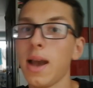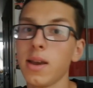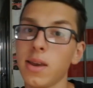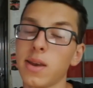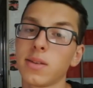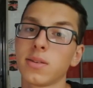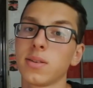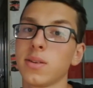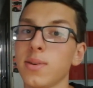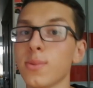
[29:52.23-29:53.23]
I
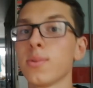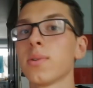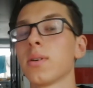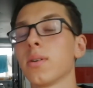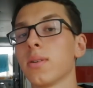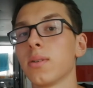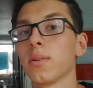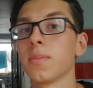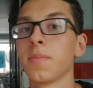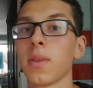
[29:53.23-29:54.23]
and you
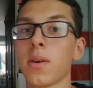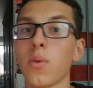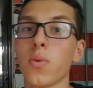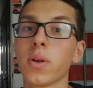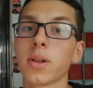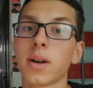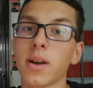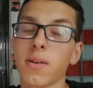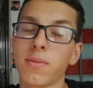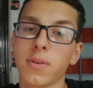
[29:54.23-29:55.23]
uh, will
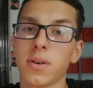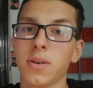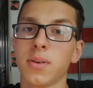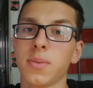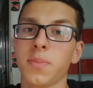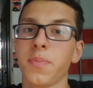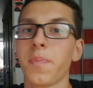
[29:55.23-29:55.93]
have uh,